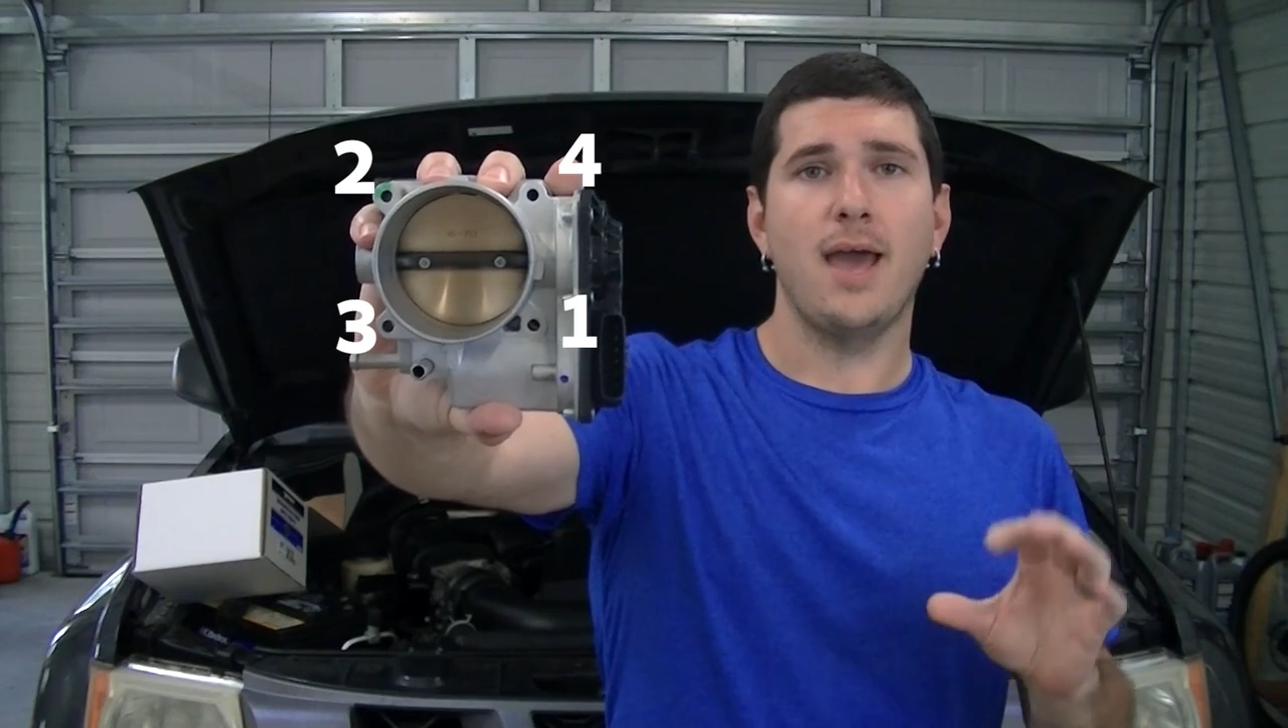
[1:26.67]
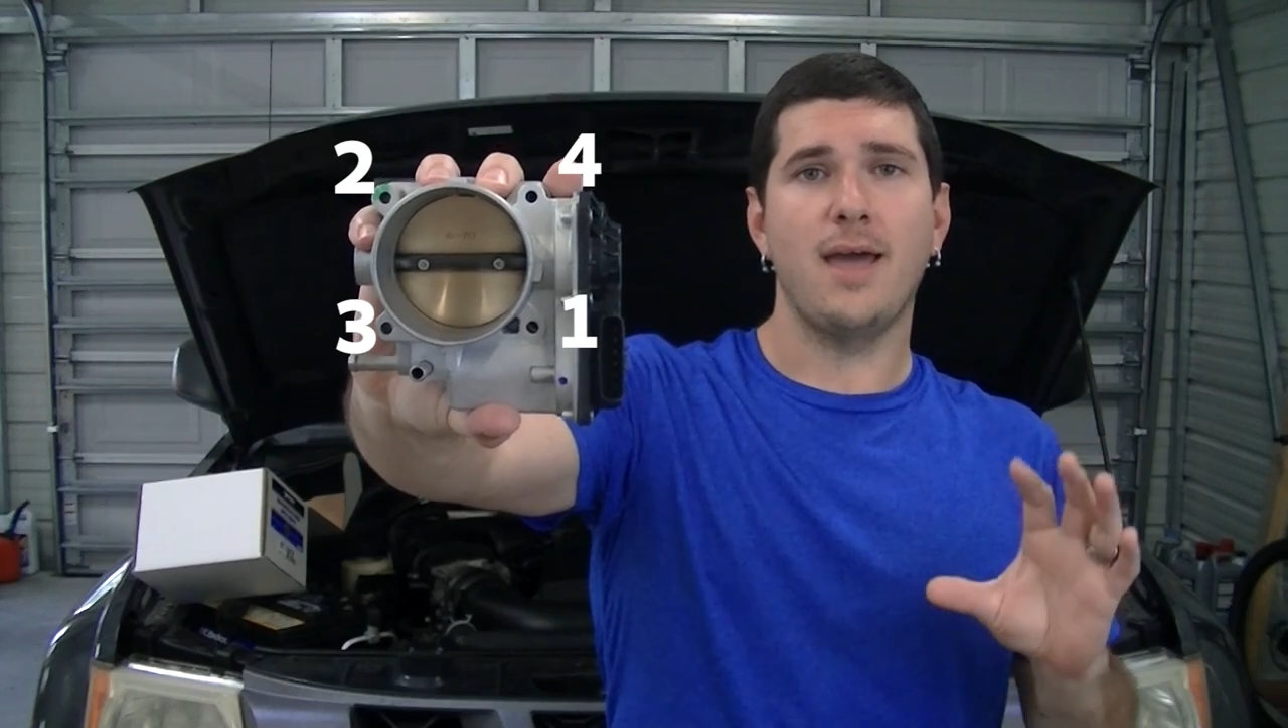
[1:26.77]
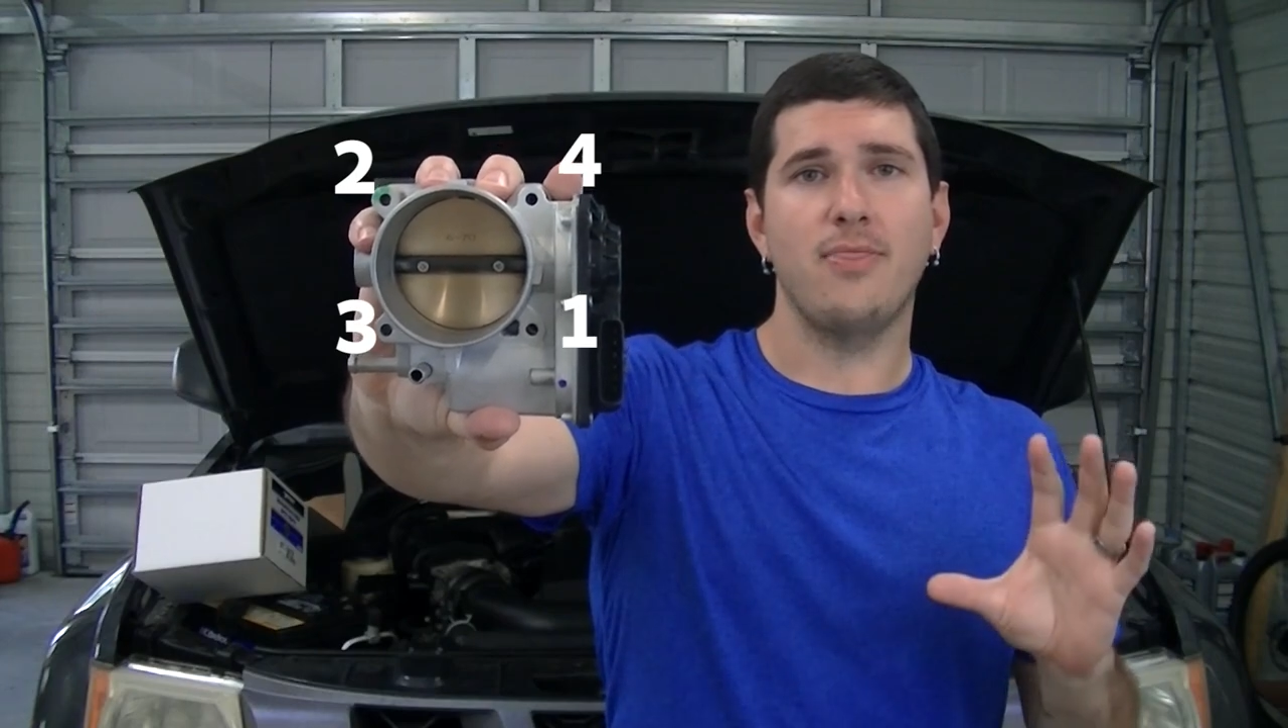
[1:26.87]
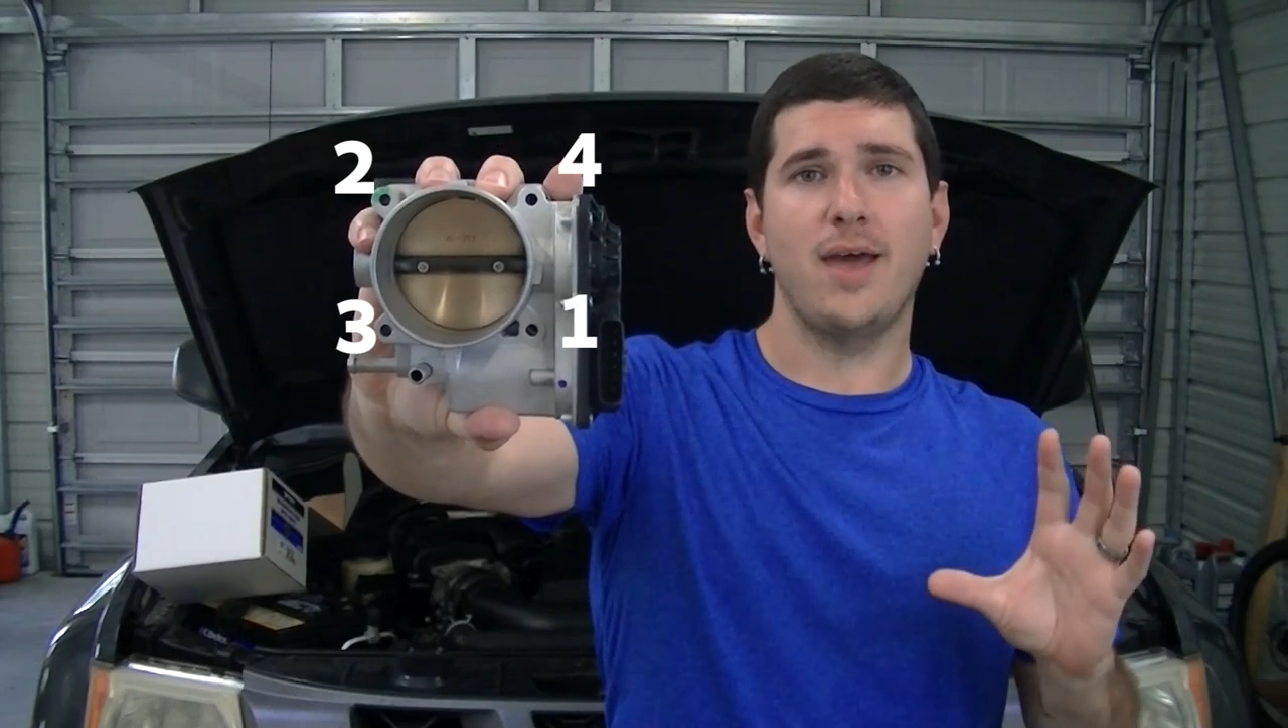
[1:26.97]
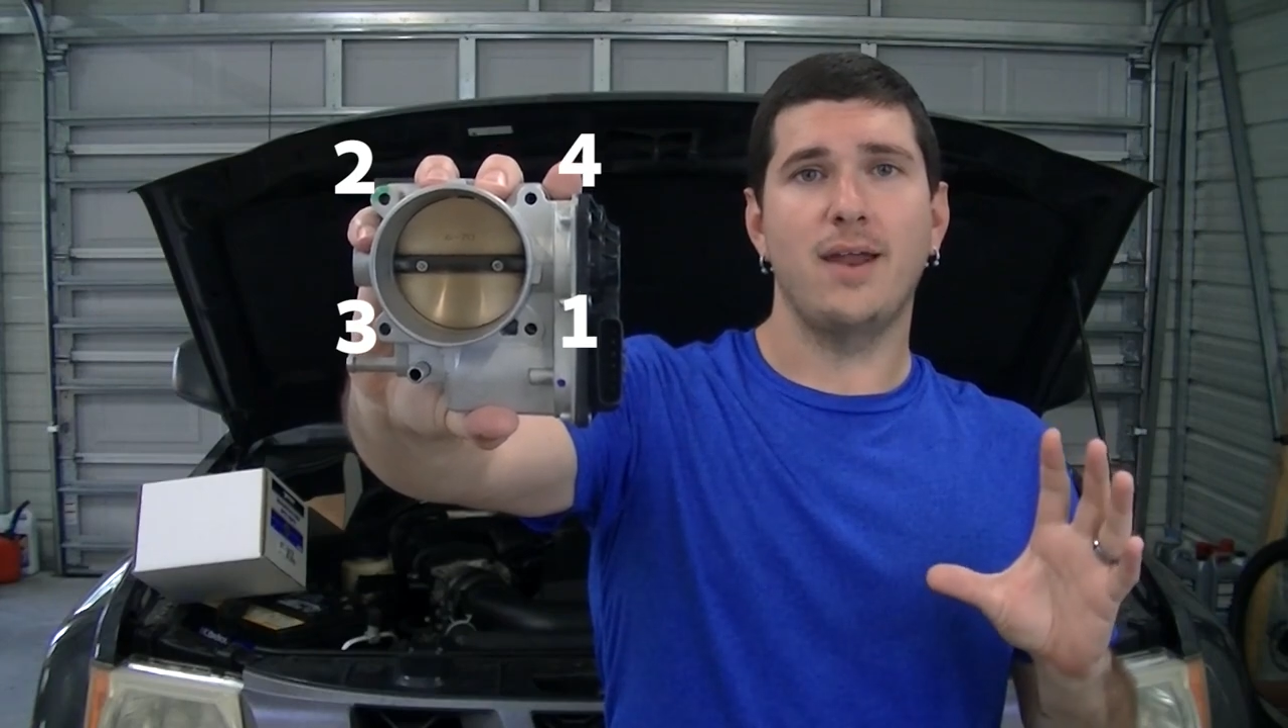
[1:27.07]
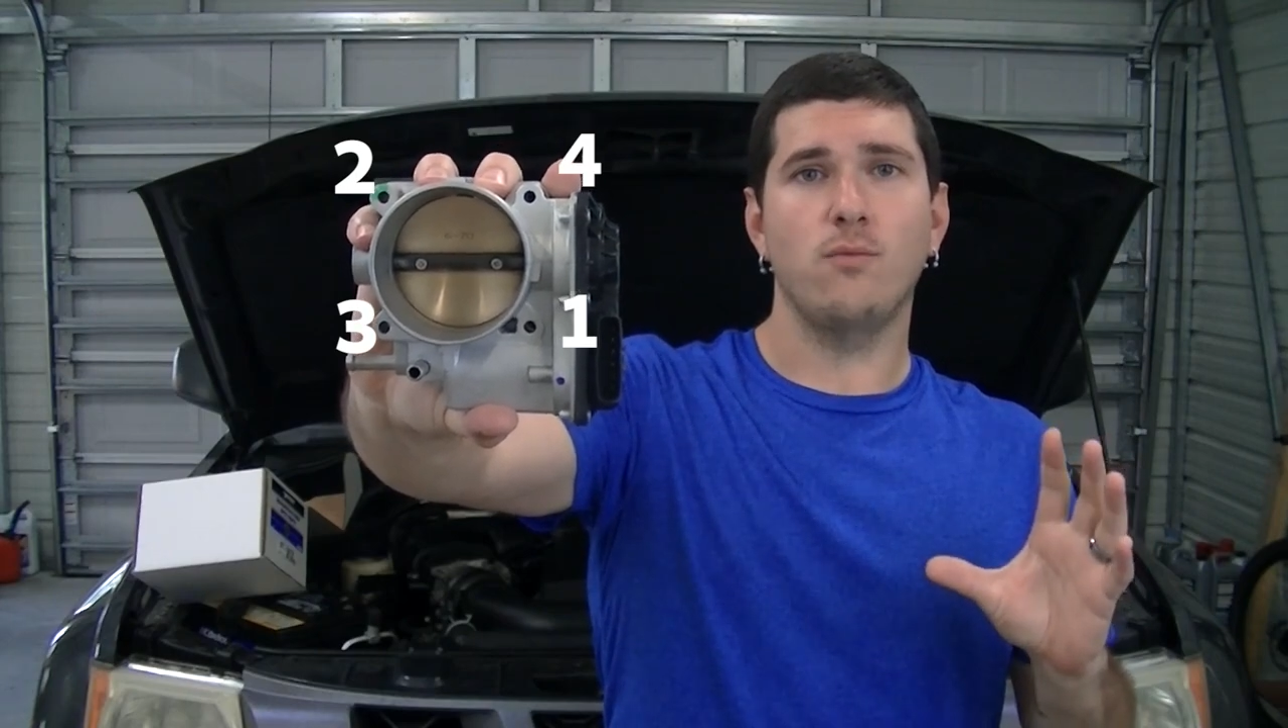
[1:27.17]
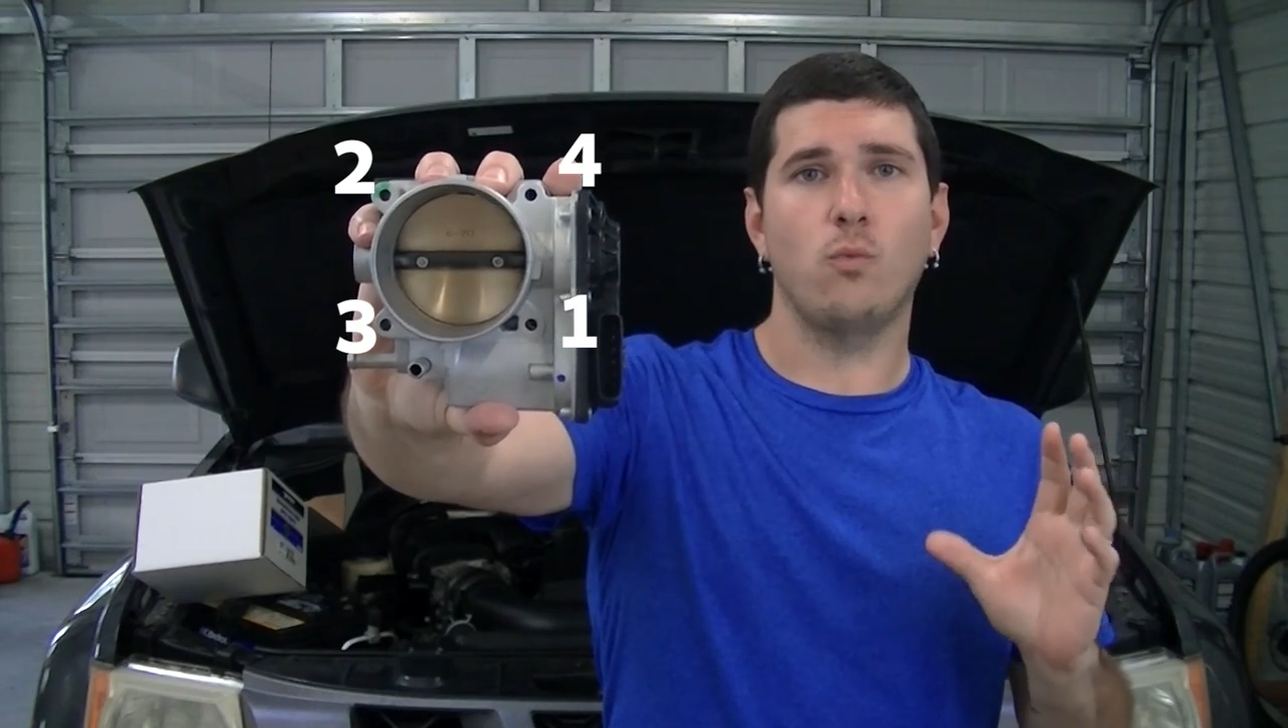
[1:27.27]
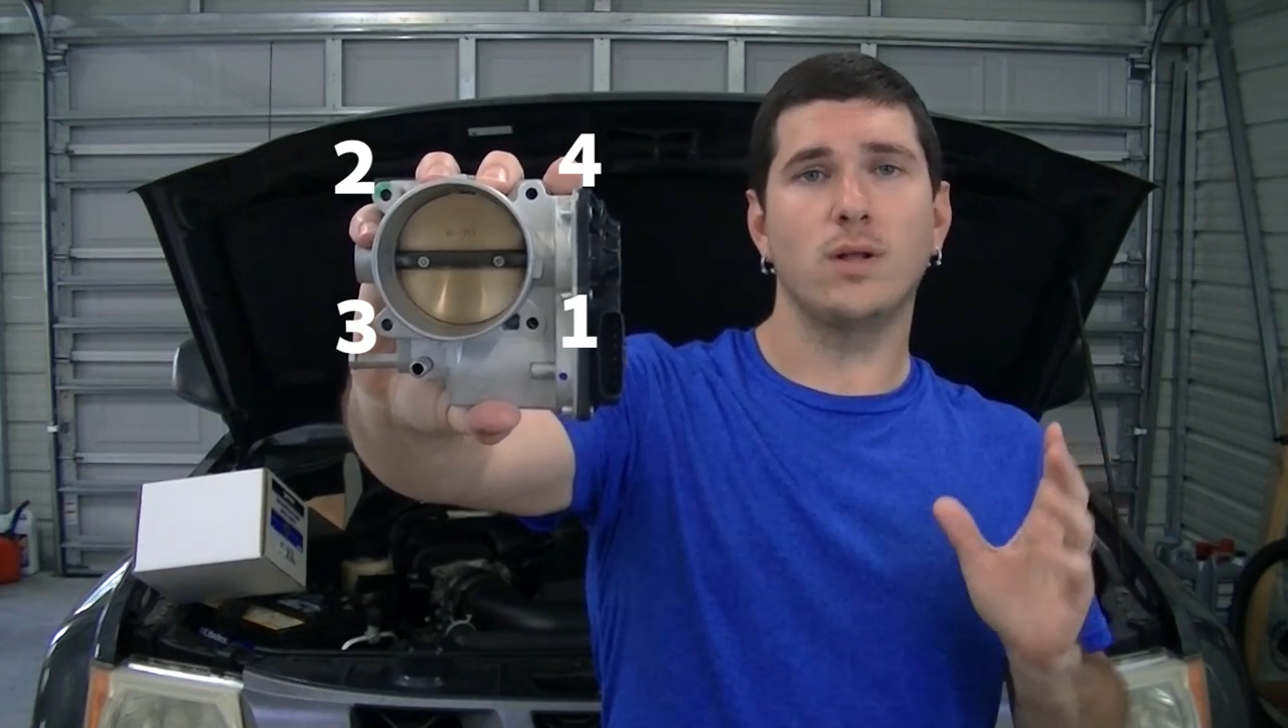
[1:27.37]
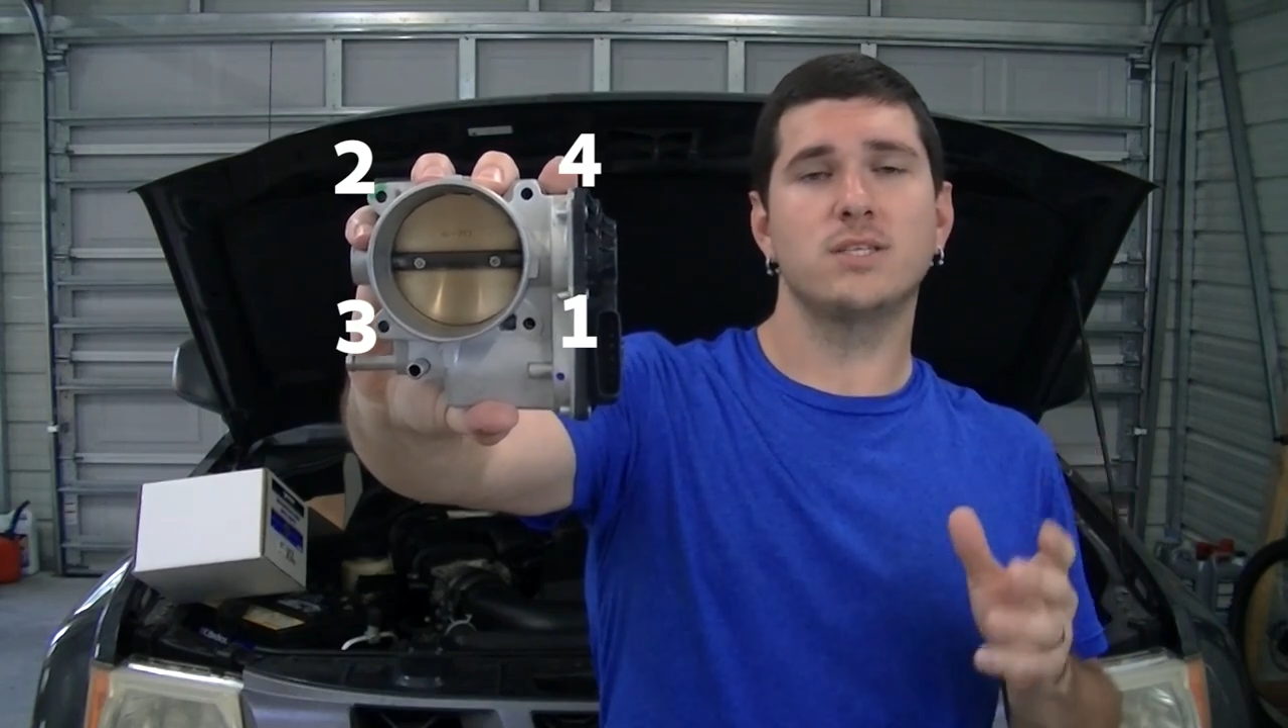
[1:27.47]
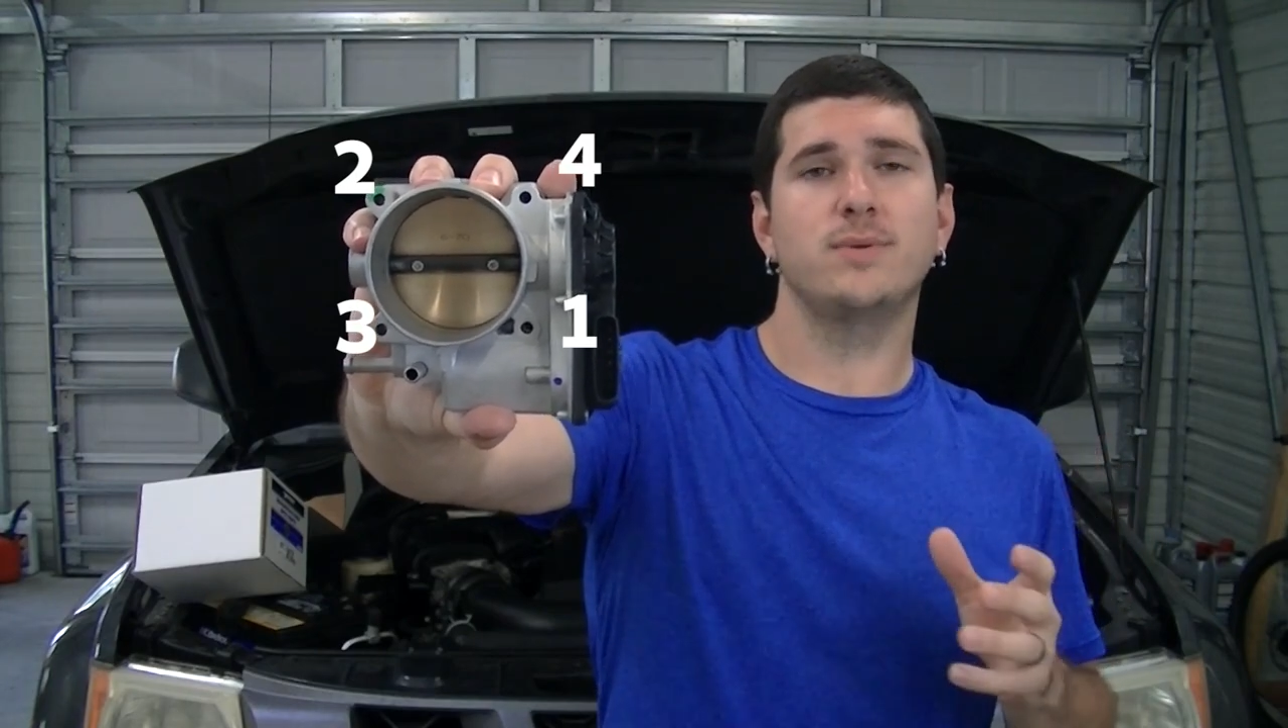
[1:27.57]
And
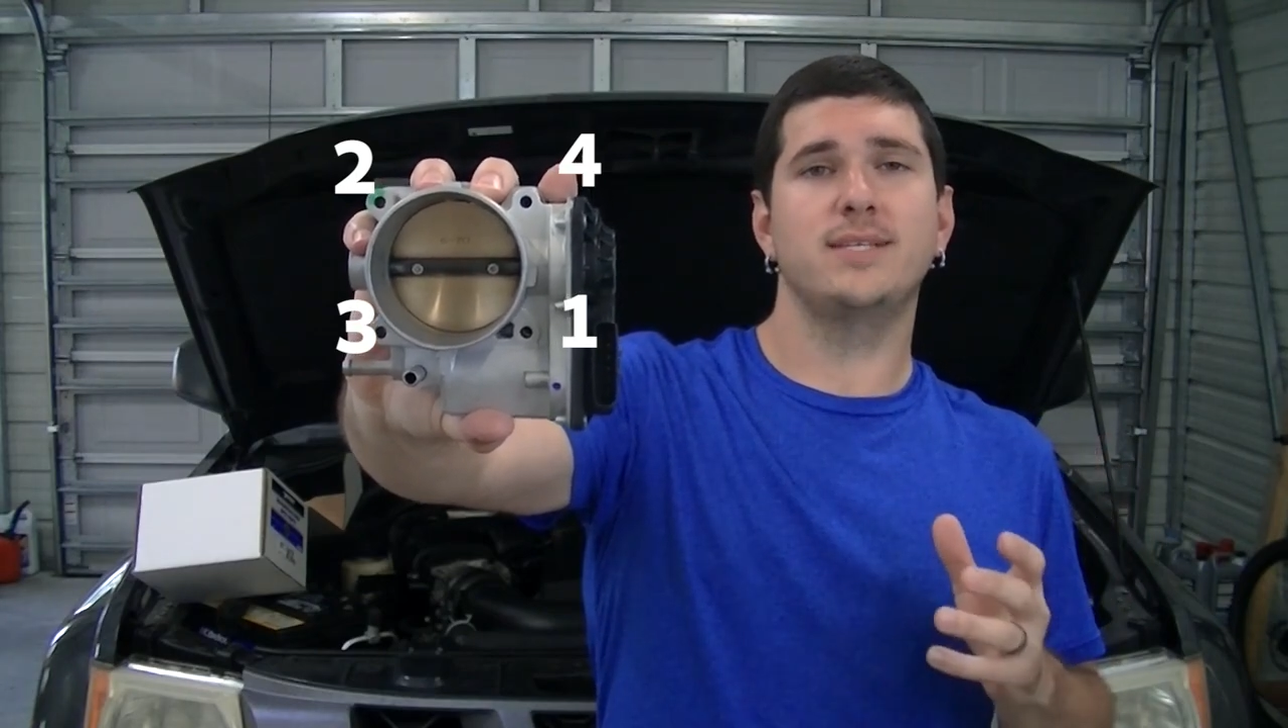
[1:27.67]
then once